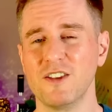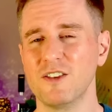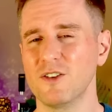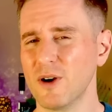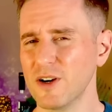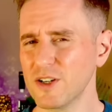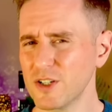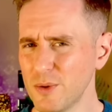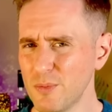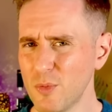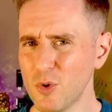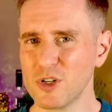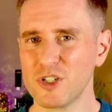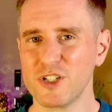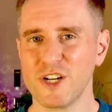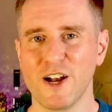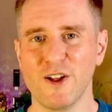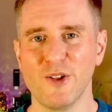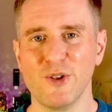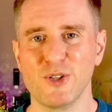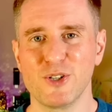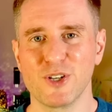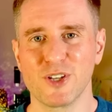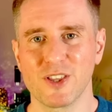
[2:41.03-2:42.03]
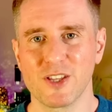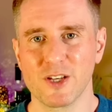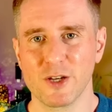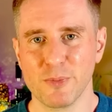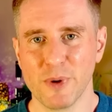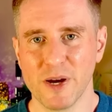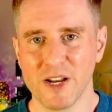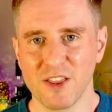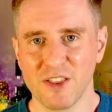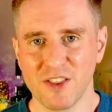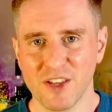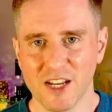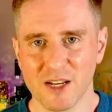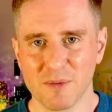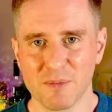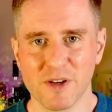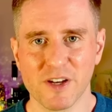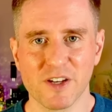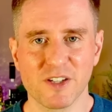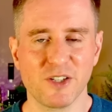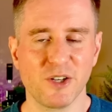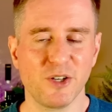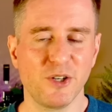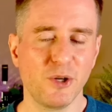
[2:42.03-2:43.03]
They're actually more challenging than you might think
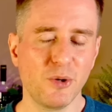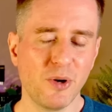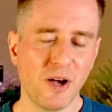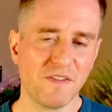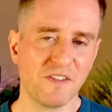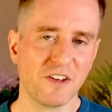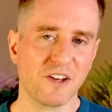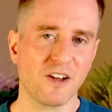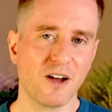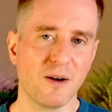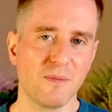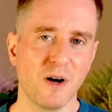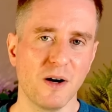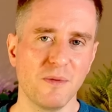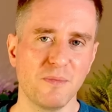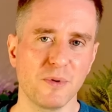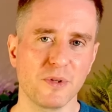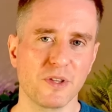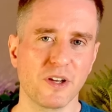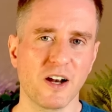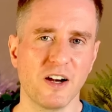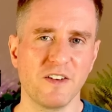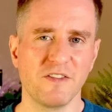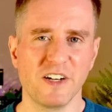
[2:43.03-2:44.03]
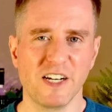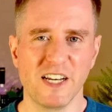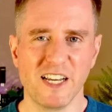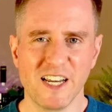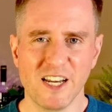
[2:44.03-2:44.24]
because you do have to come up with kind of an